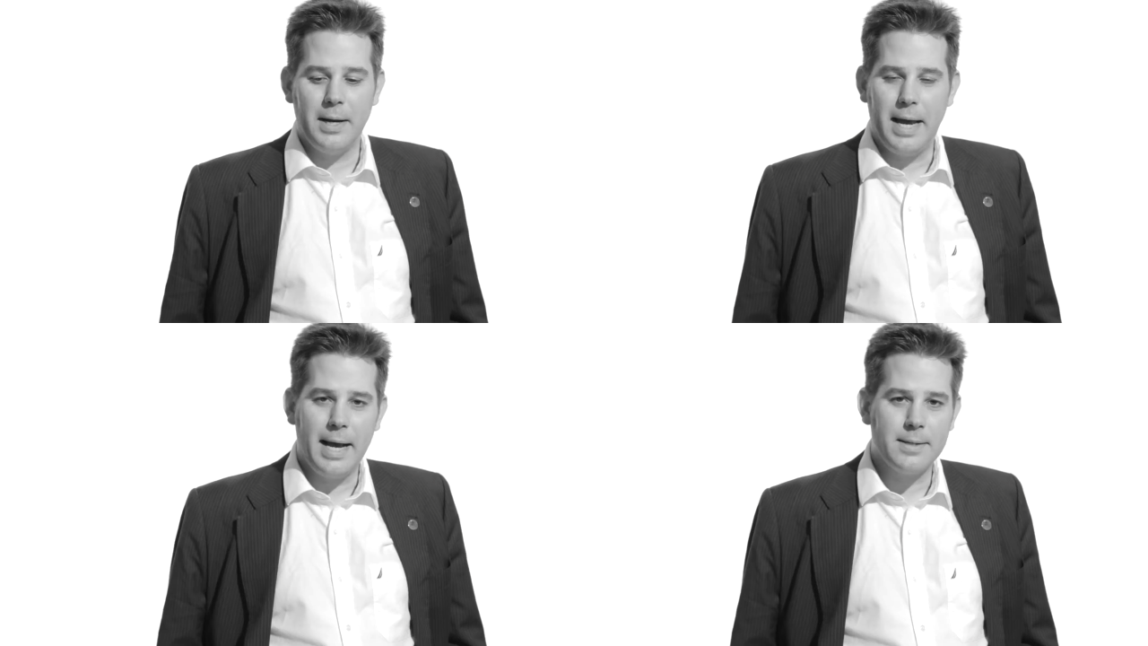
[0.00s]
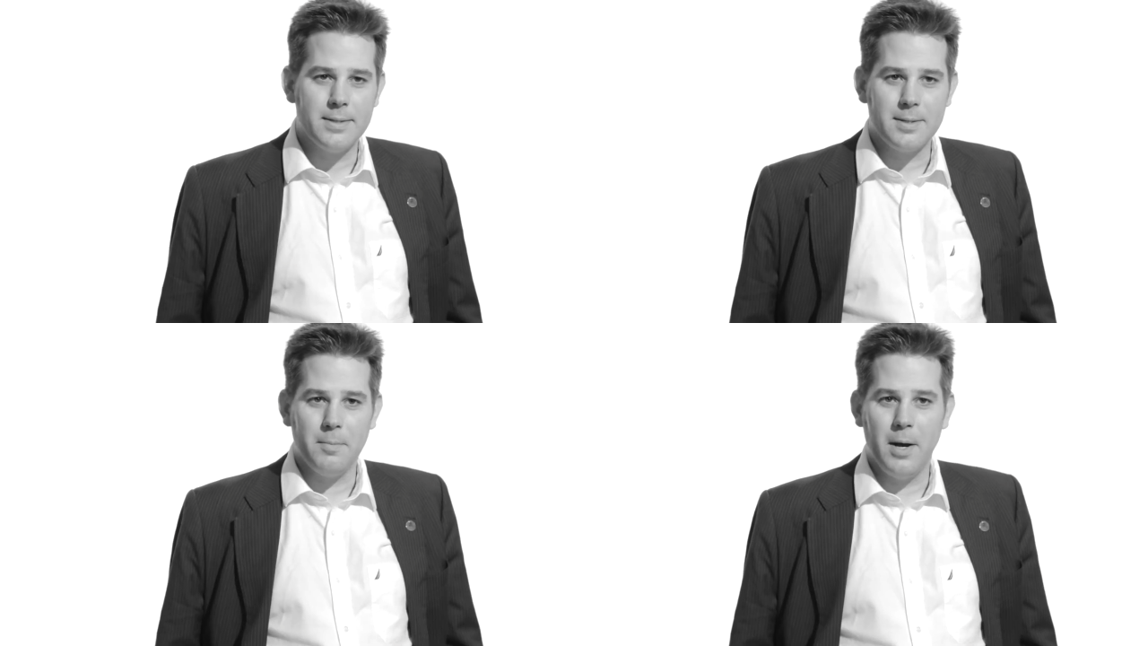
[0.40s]
tried to
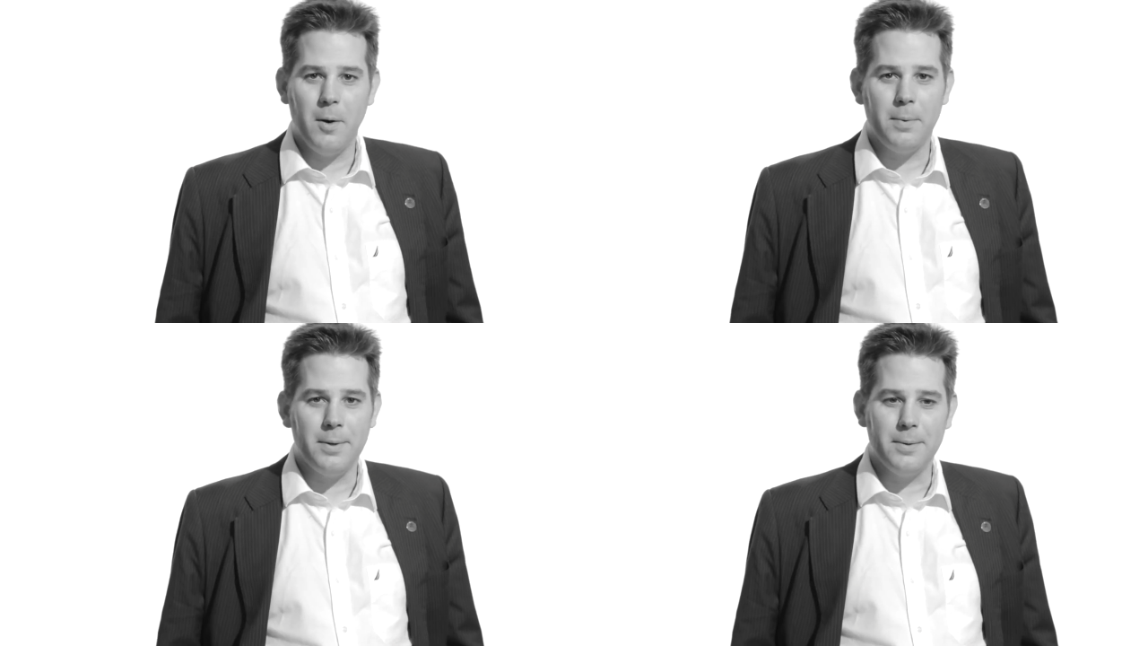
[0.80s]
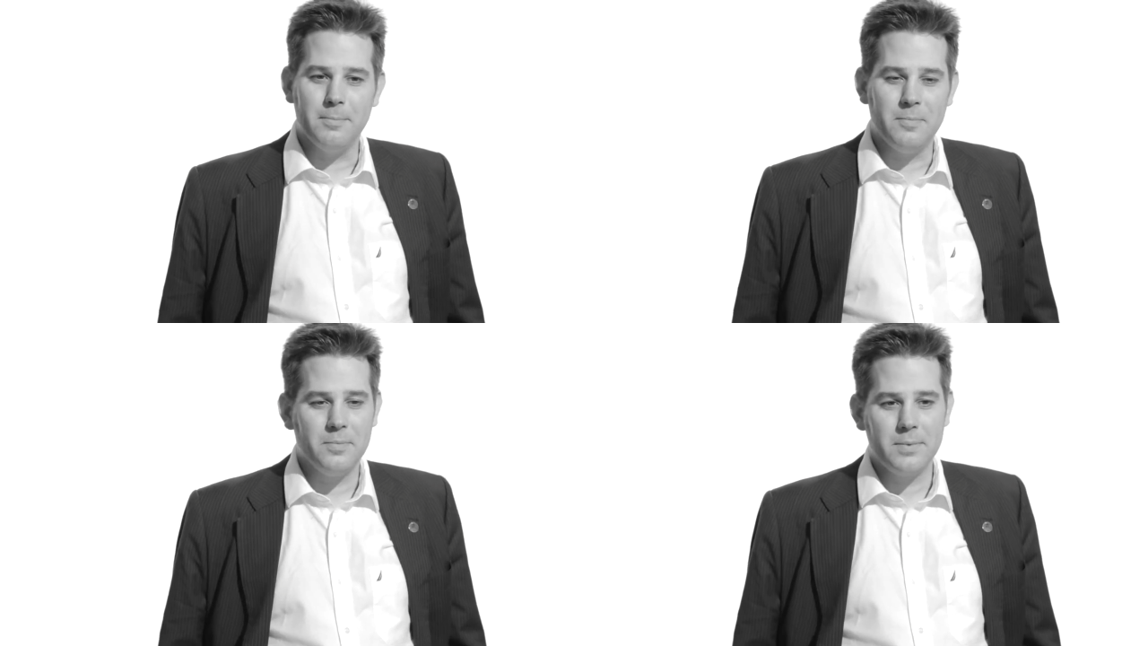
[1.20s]
access some help
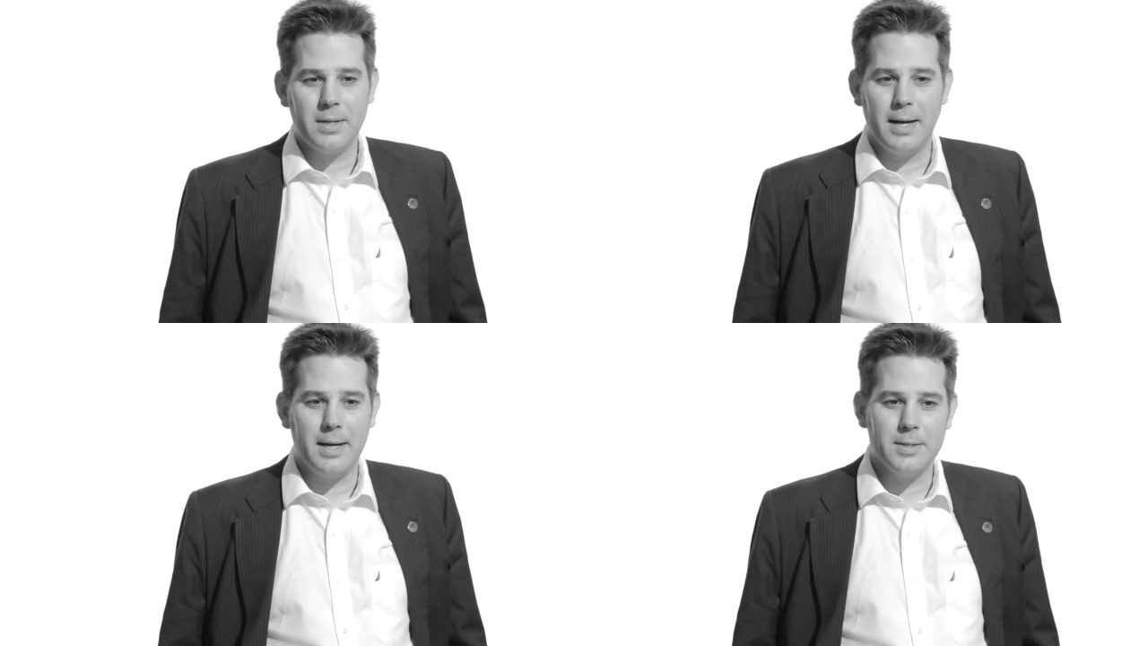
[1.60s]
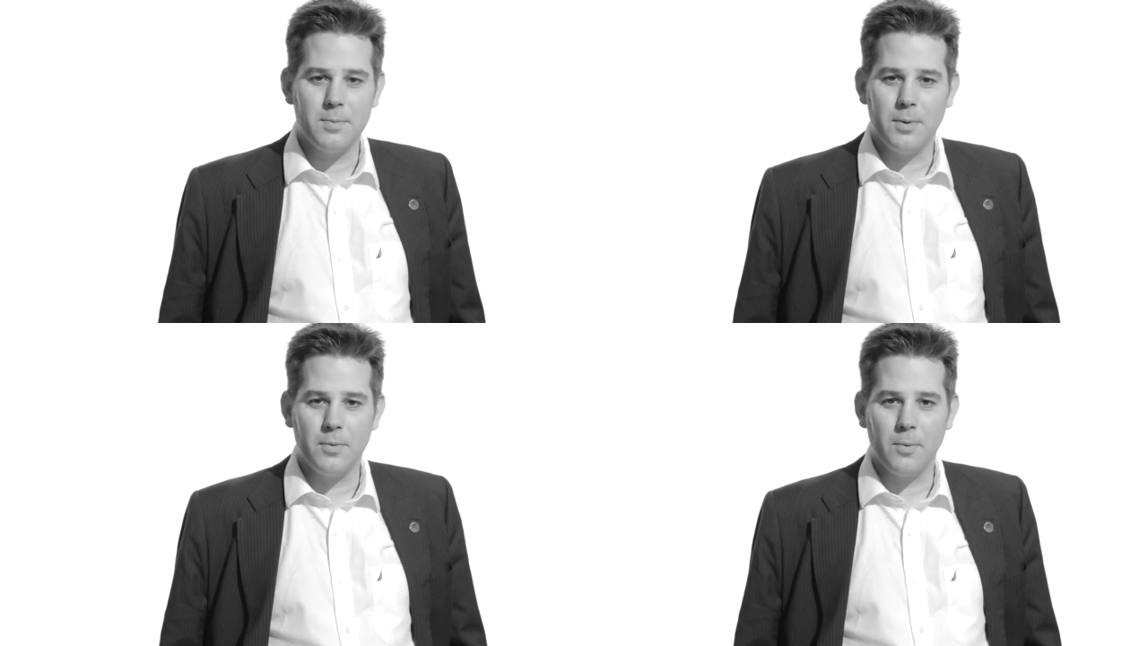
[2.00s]
and kind of, I guess,
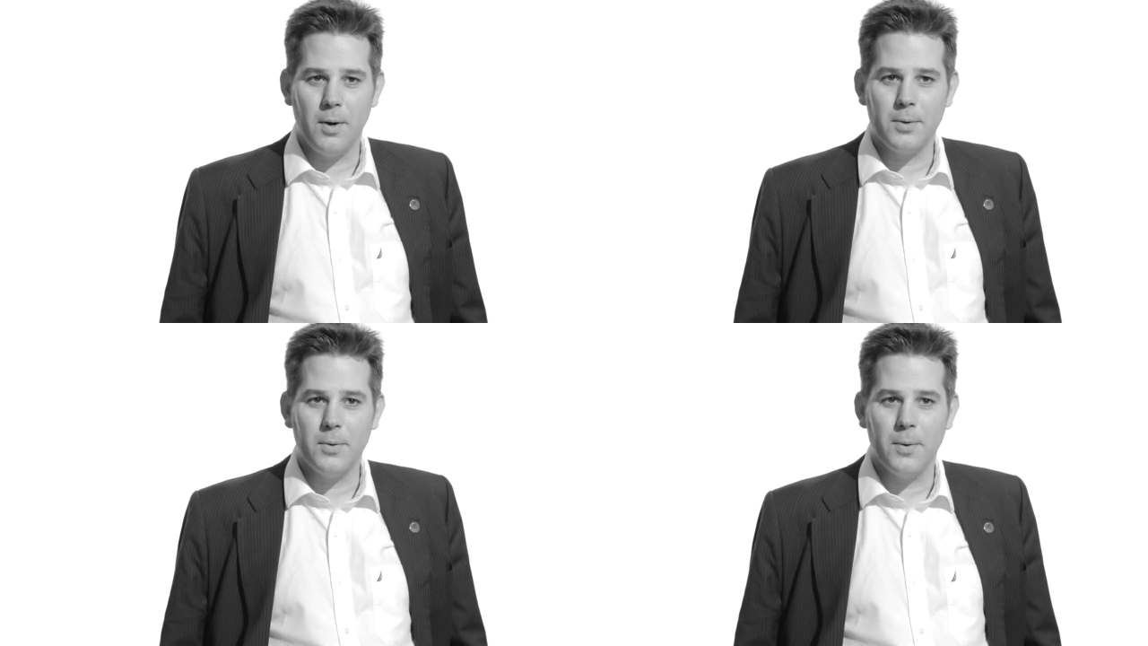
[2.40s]
went through the wrong